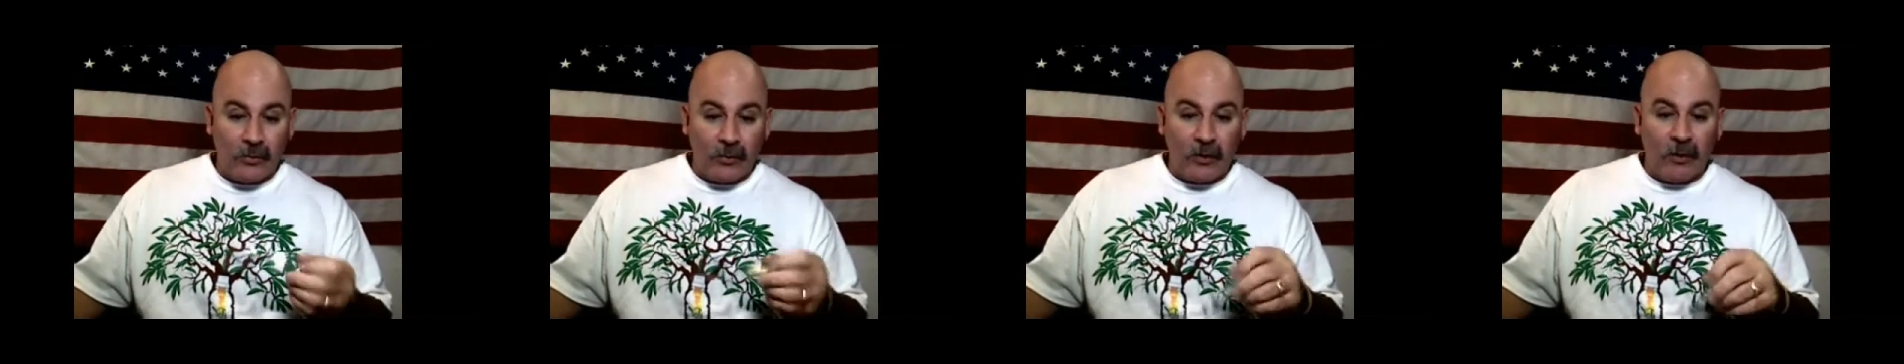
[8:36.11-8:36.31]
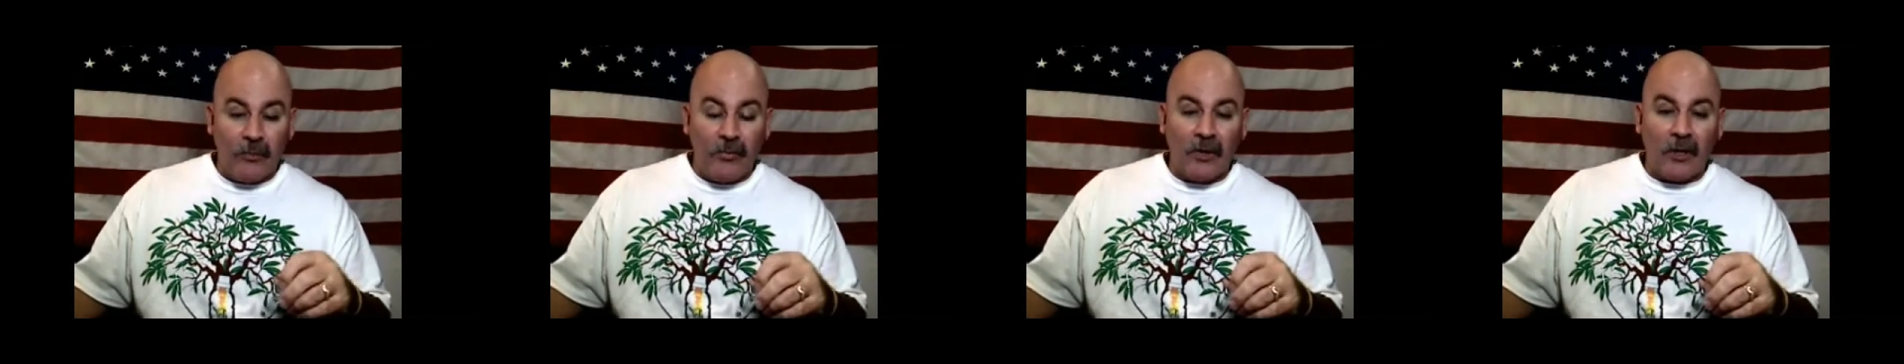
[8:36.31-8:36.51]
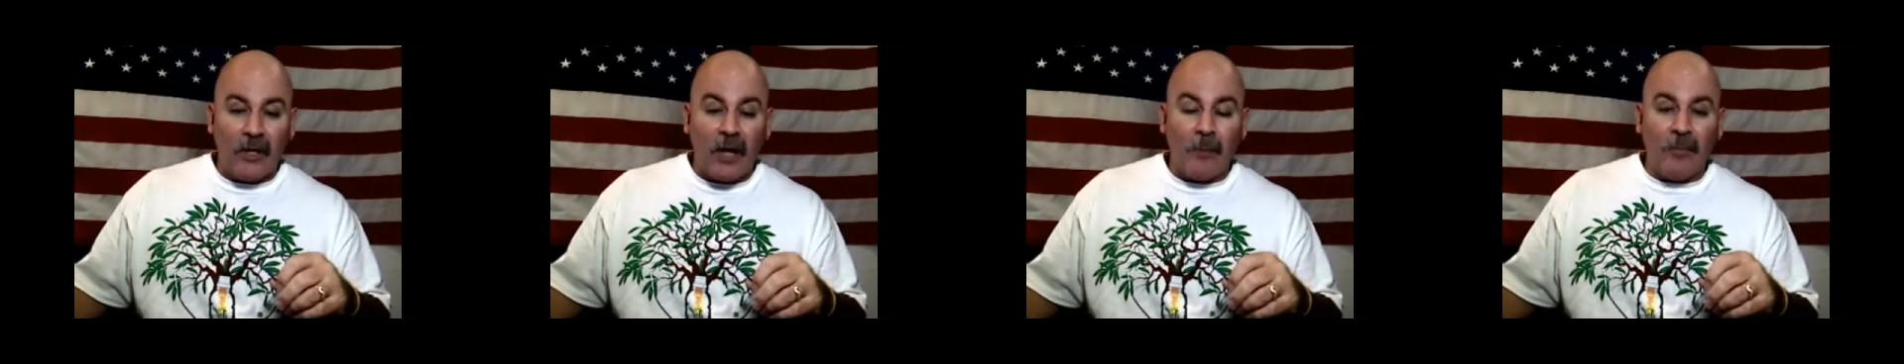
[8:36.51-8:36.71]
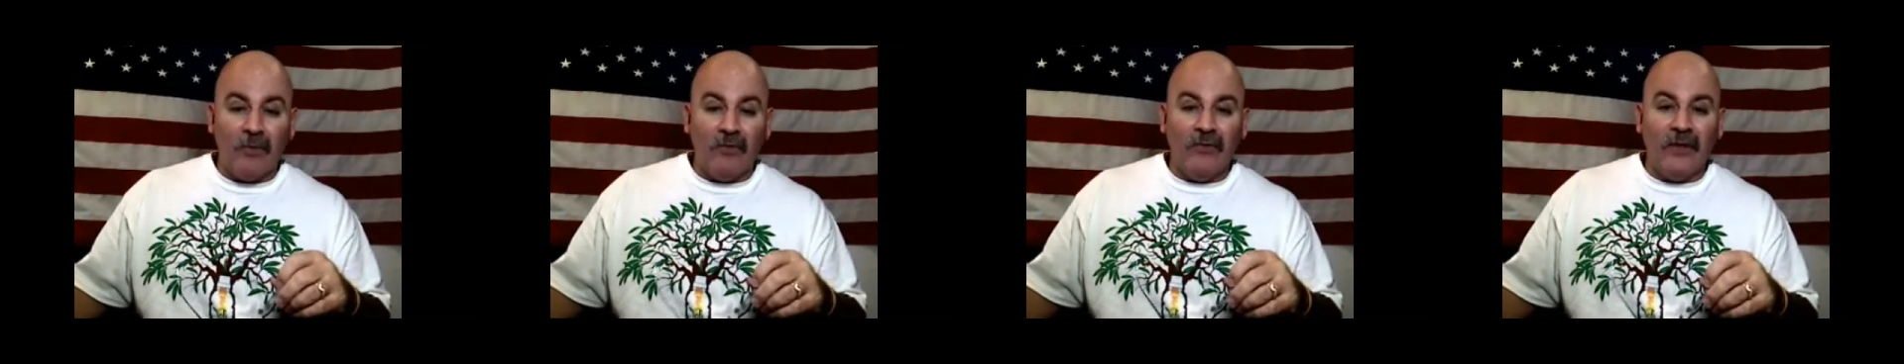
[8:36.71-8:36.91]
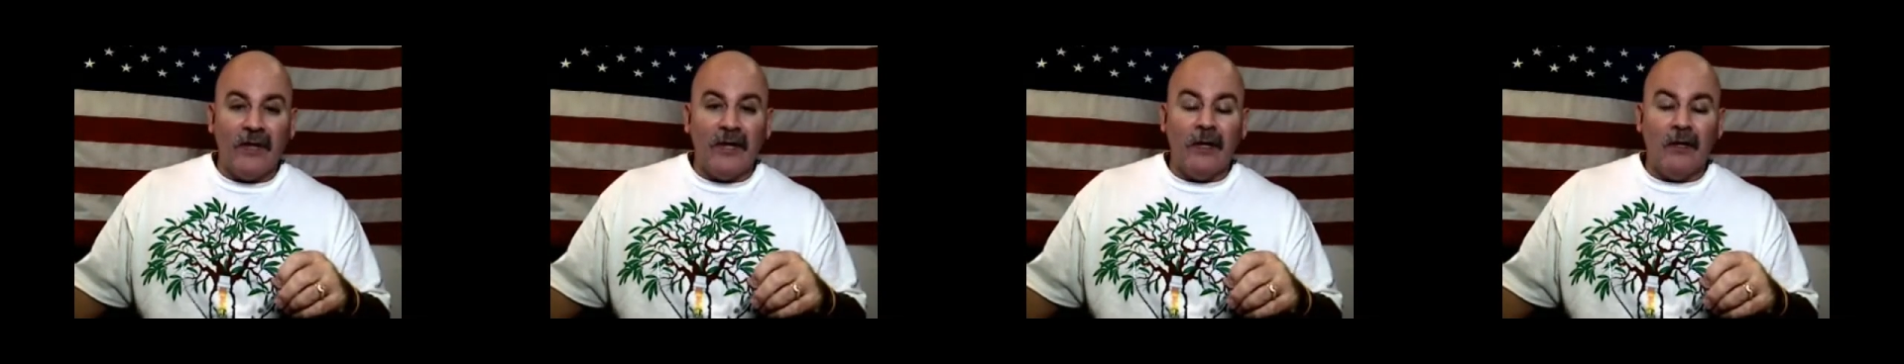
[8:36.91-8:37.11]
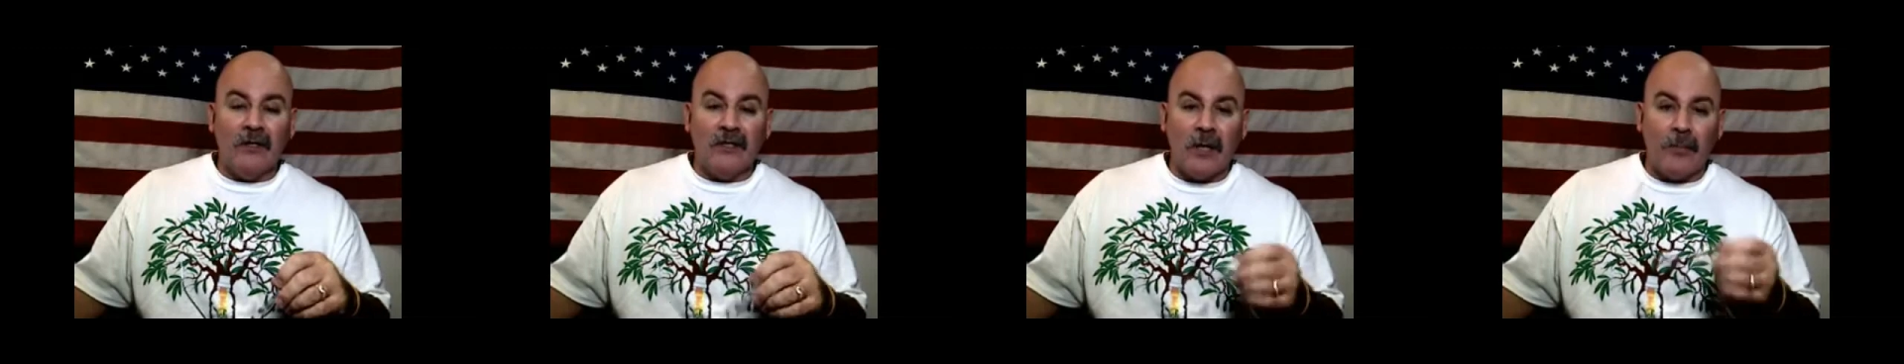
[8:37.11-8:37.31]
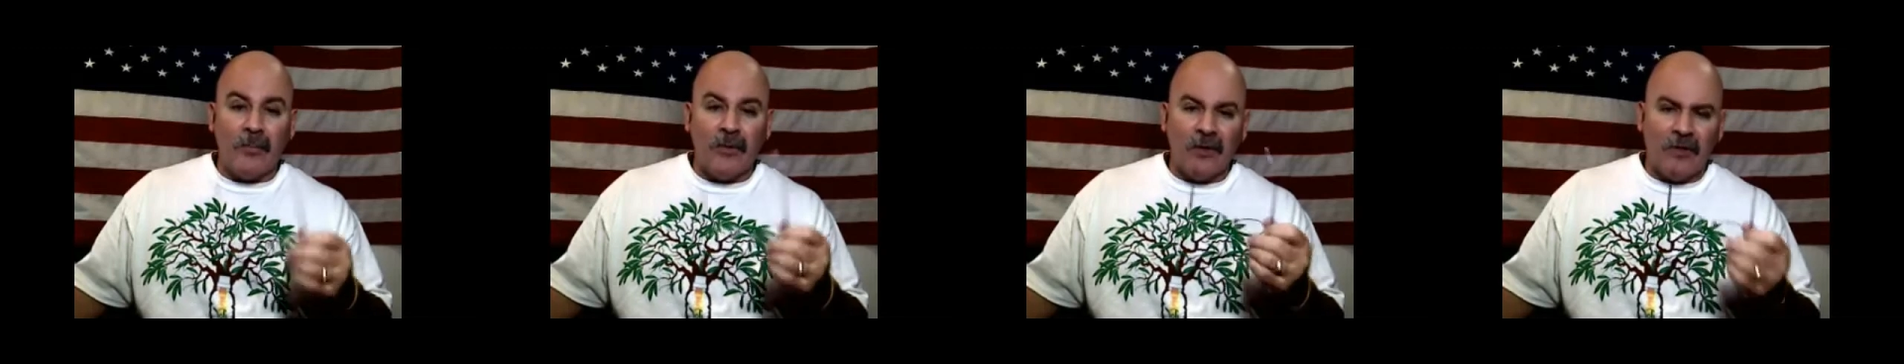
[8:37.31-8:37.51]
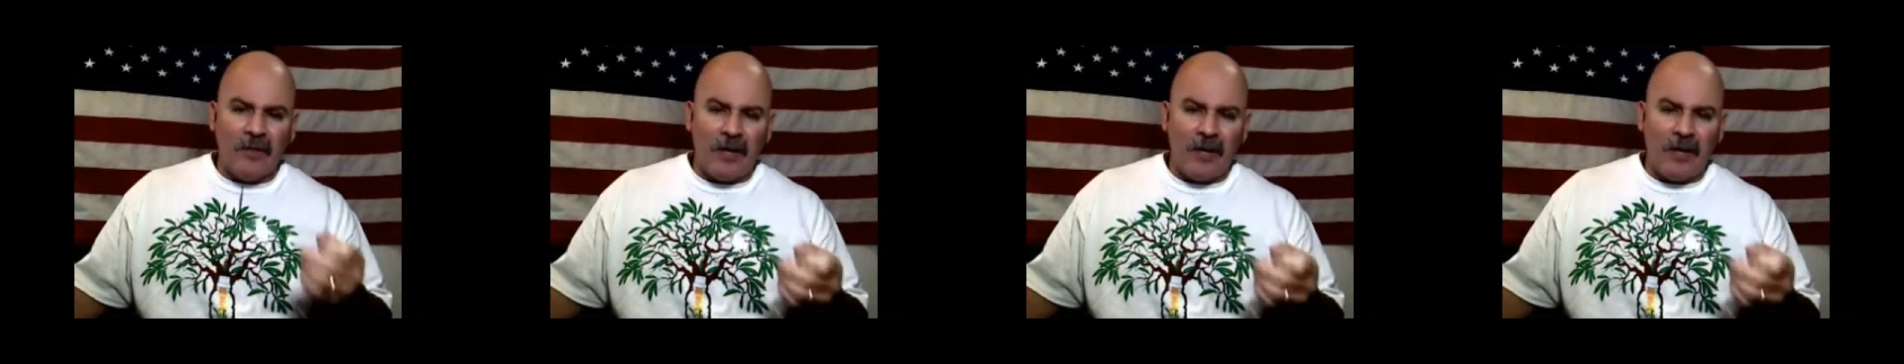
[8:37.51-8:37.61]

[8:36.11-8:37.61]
We're going to put a couple videos up here